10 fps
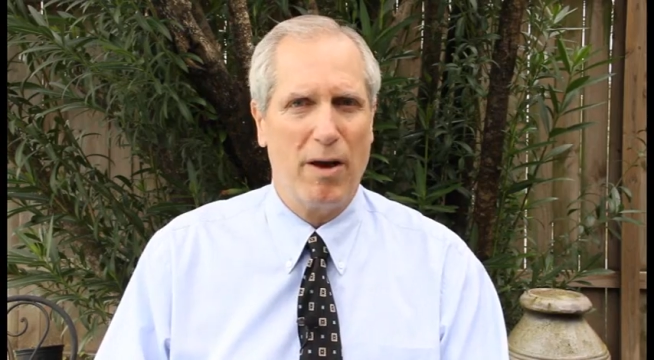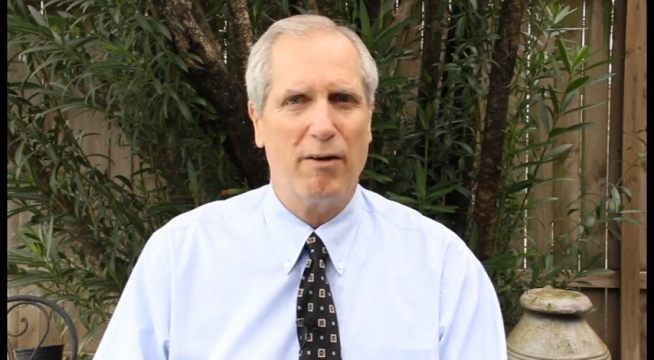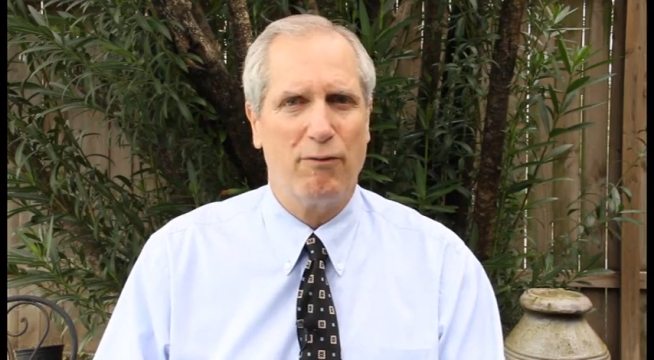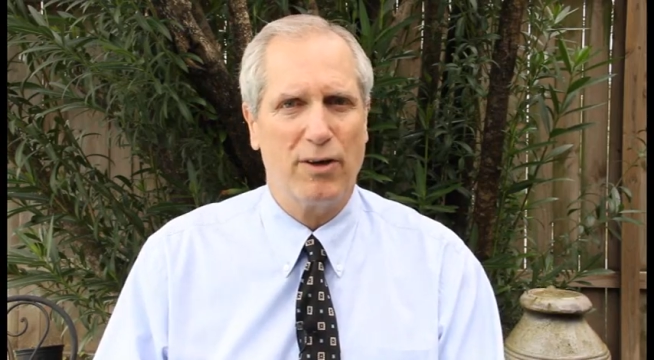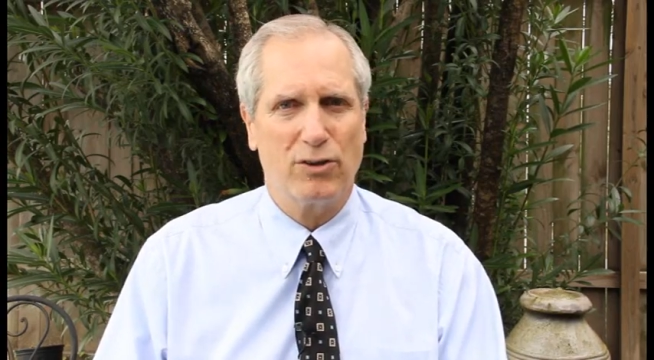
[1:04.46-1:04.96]

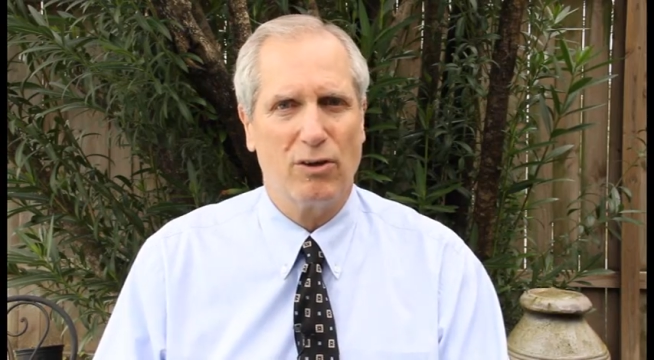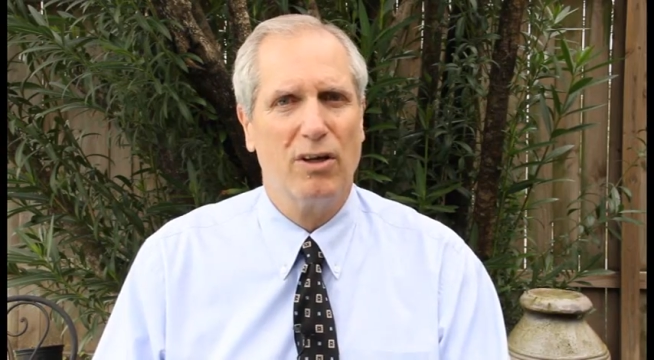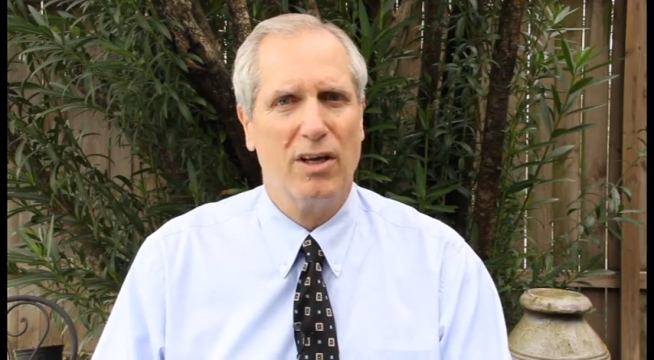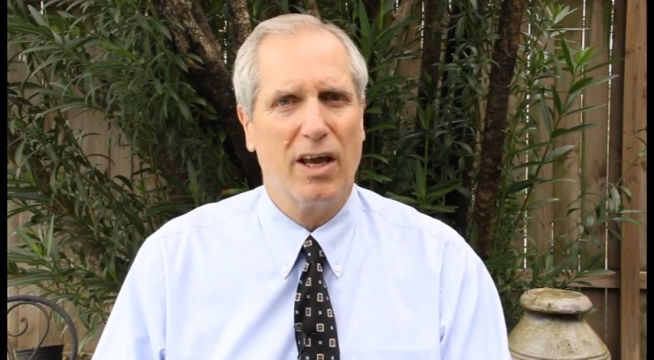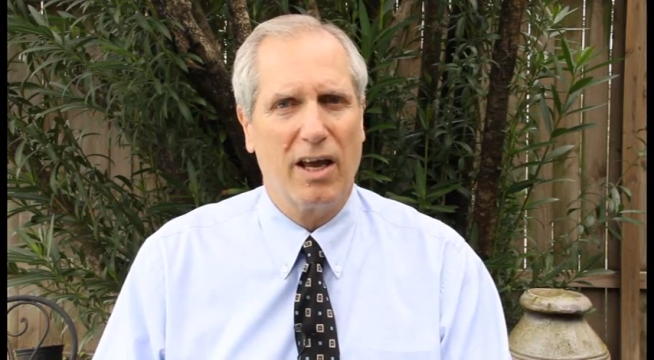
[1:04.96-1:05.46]
beneficial
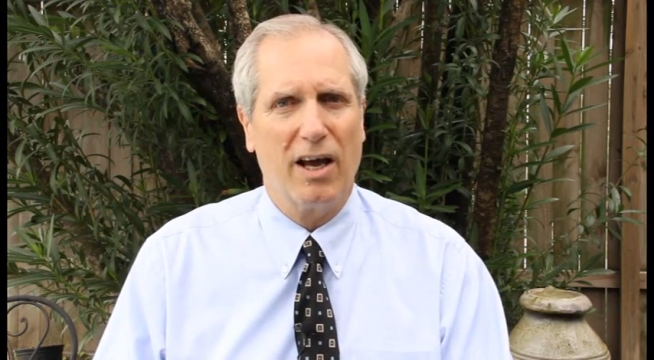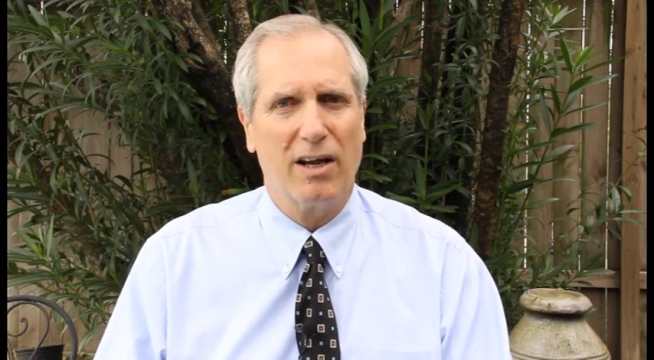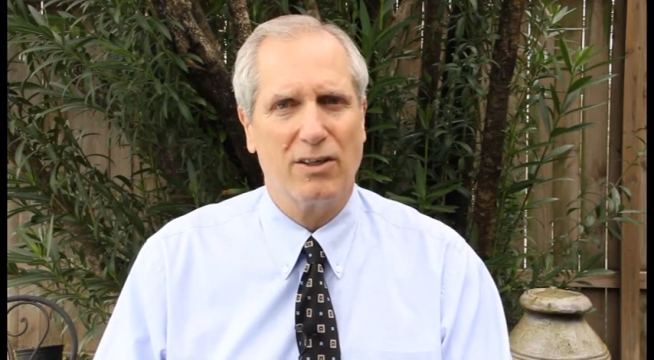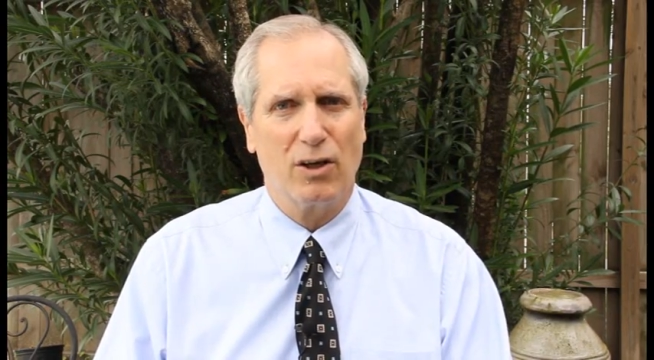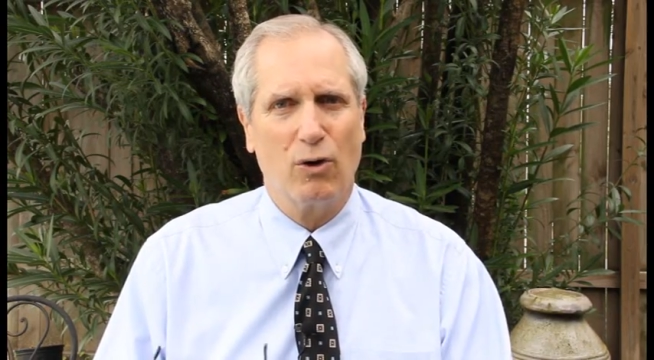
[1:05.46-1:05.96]

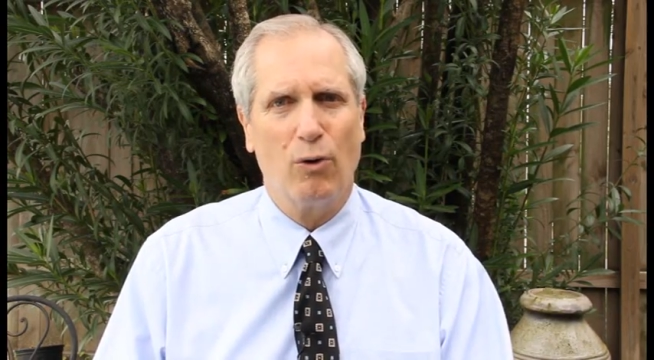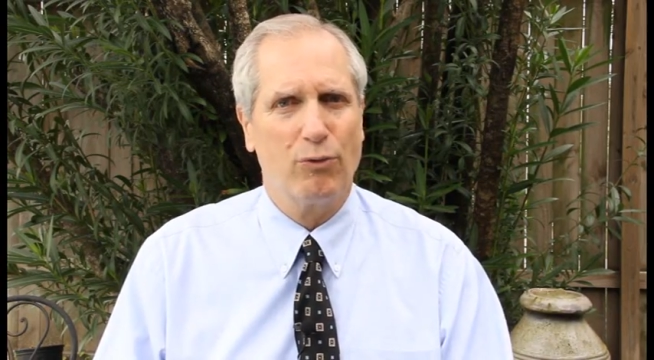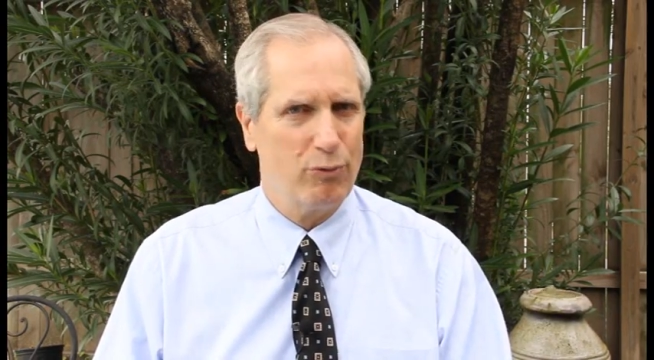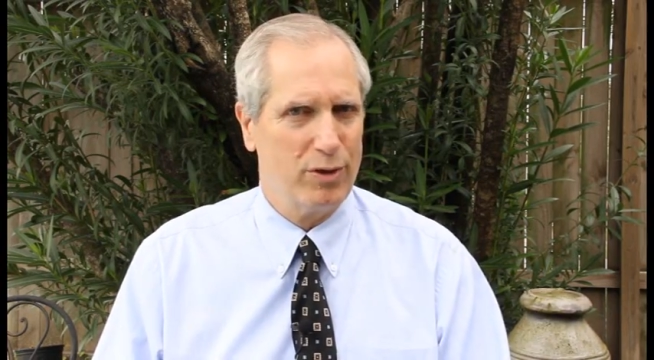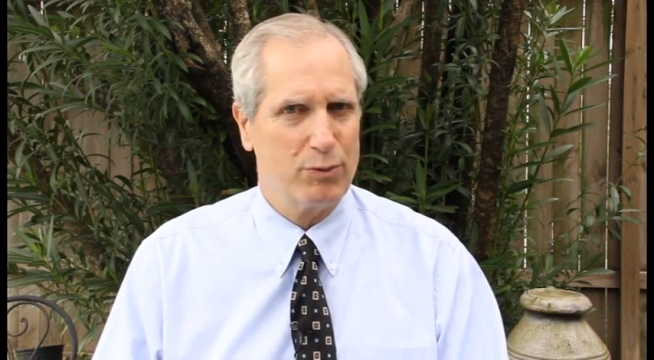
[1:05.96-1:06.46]
to go
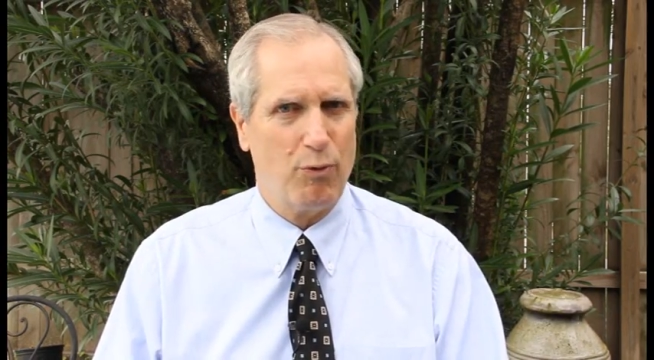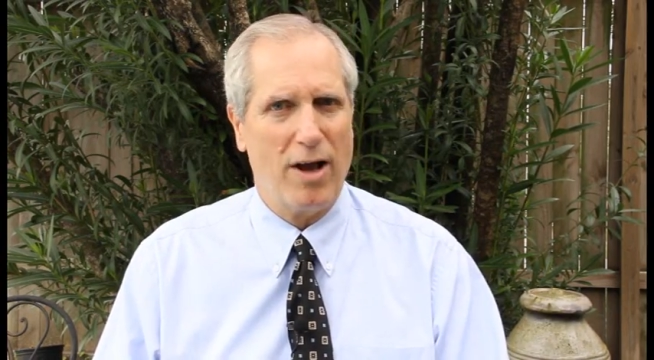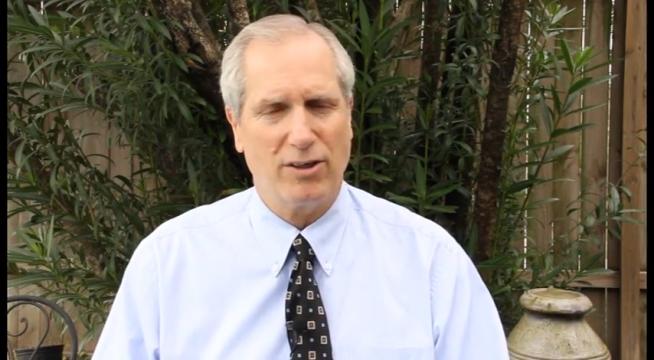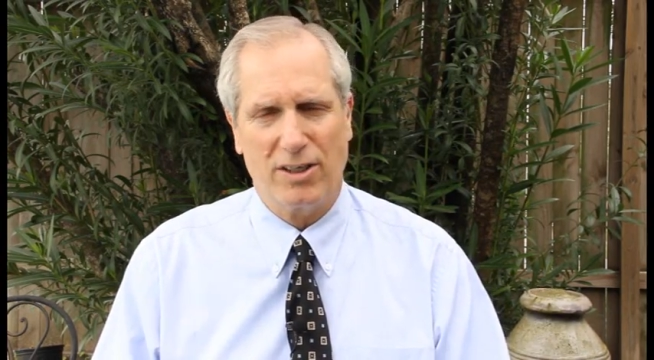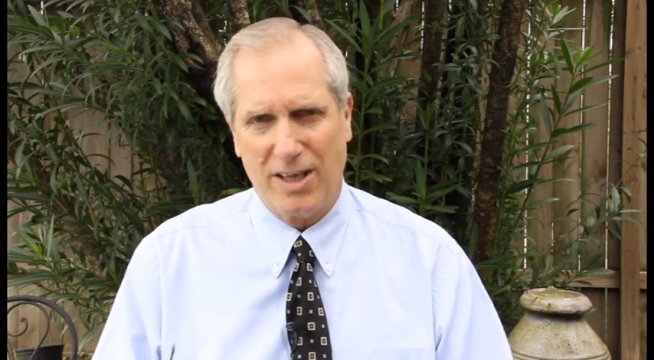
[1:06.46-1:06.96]
through this process.